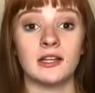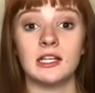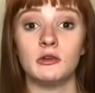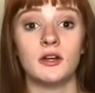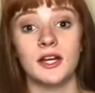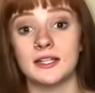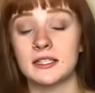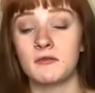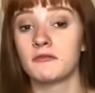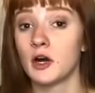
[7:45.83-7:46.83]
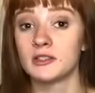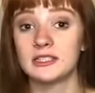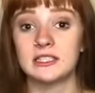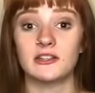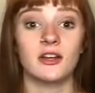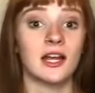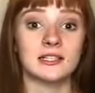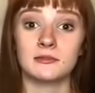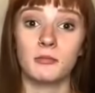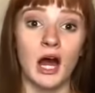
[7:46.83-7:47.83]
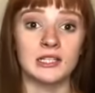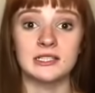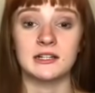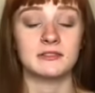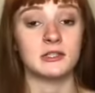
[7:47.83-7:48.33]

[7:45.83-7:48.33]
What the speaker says: Like, you could get some falses, you could get some positives.